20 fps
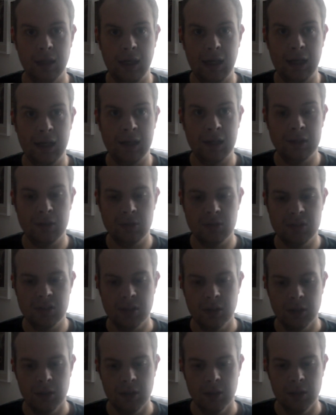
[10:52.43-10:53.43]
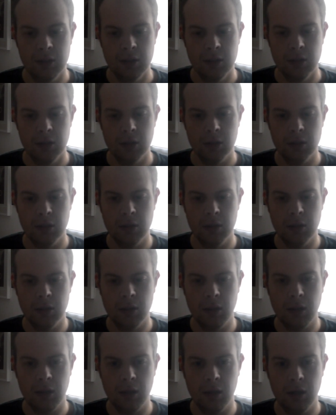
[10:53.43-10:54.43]
And
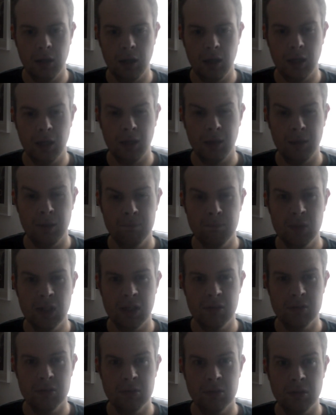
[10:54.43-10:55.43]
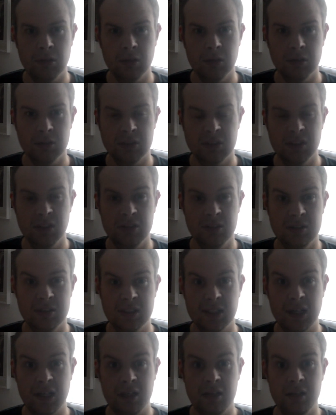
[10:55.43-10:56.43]
I'm going to
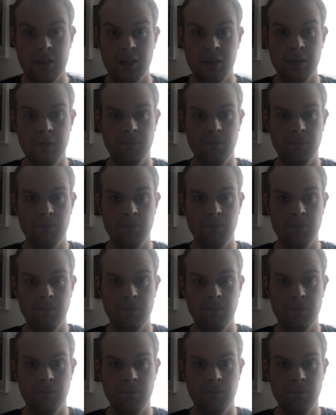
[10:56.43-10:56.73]
say,